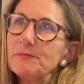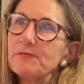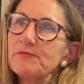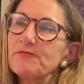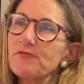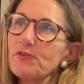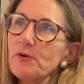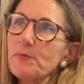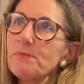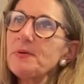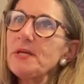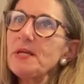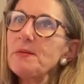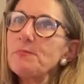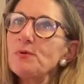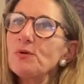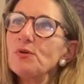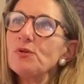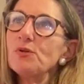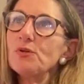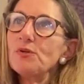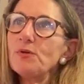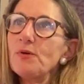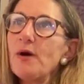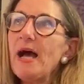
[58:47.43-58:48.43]
for people
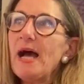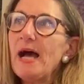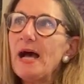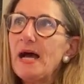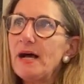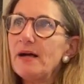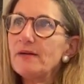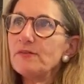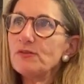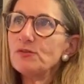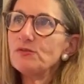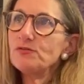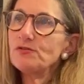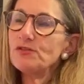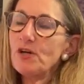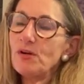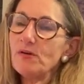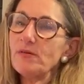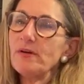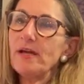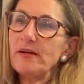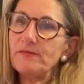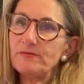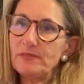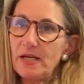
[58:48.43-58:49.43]
who have who
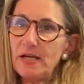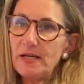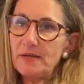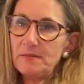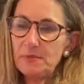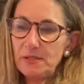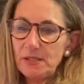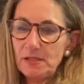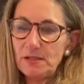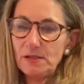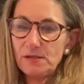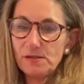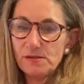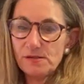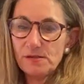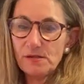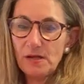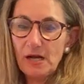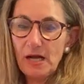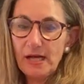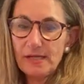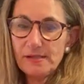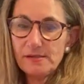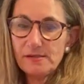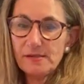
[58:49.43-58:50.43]
don't have diabetes,
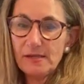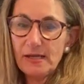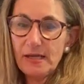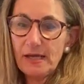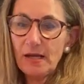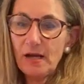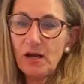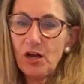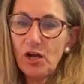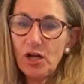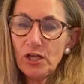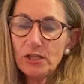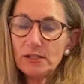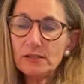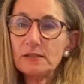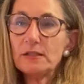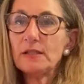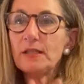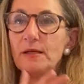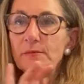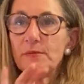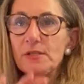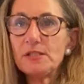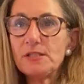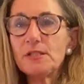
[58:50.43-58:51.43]
I say
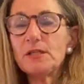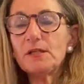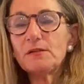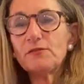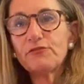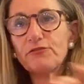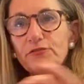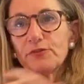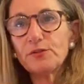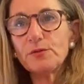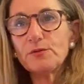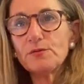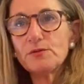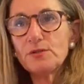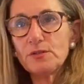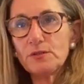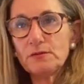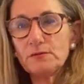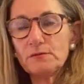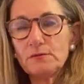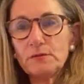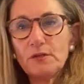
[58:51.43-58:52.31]
unlimited fruit.